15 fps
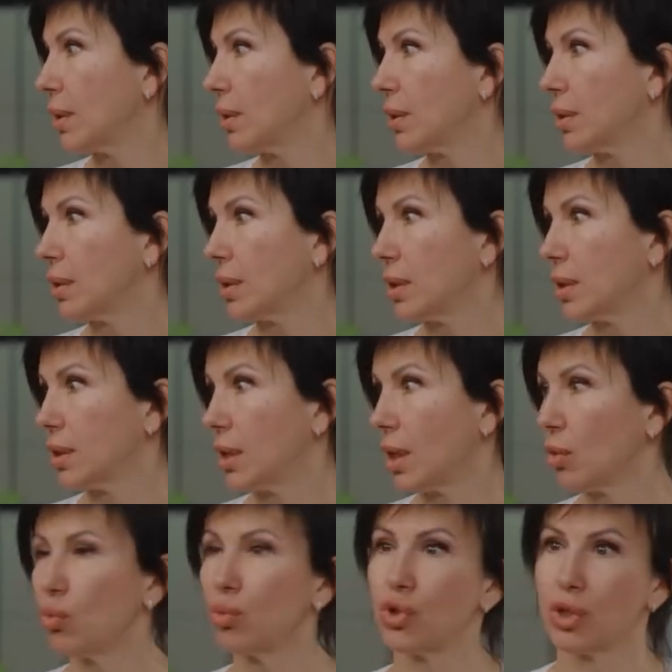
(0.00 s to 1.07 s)
I understand the
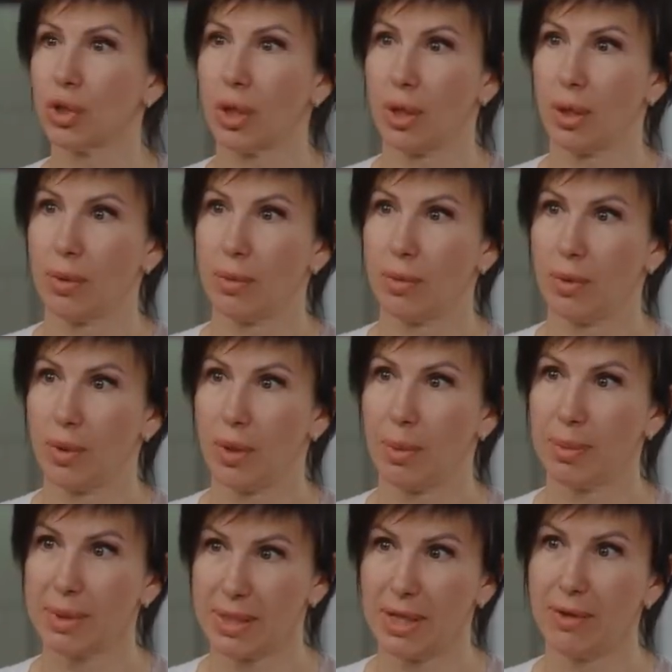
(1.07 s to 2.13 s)
scientific basis
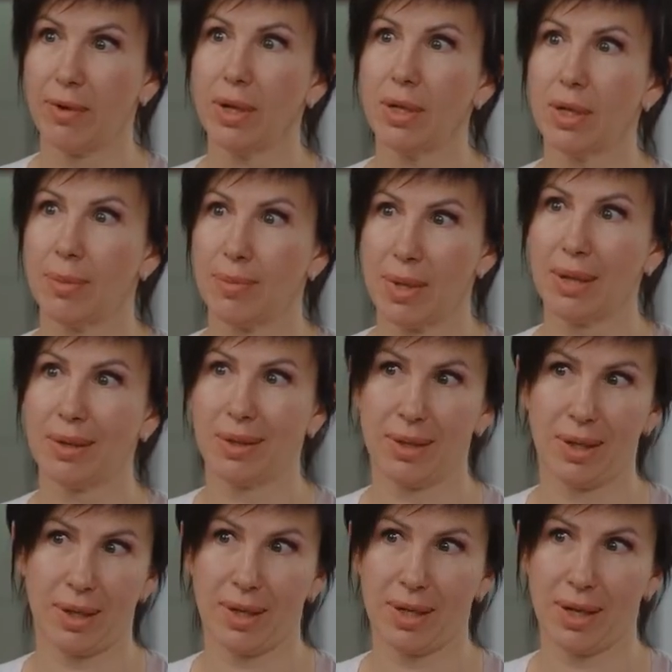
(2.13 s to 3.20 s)
of the Kriya
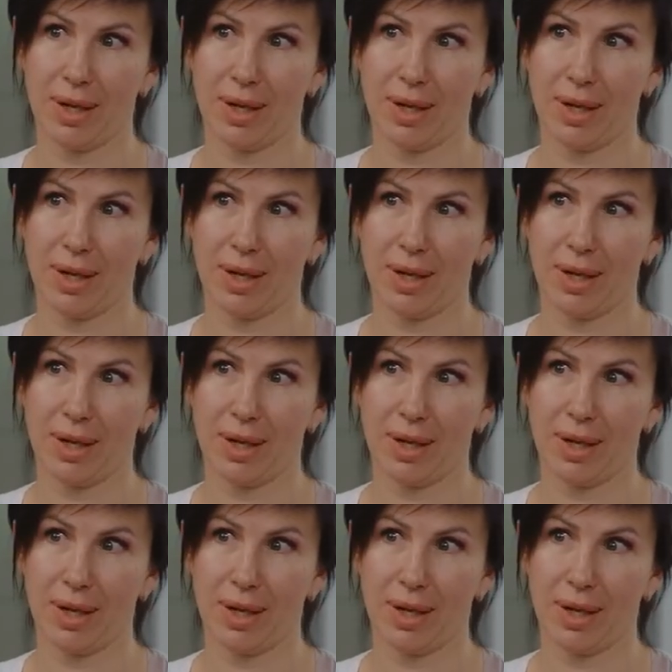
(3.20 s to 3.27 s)
method.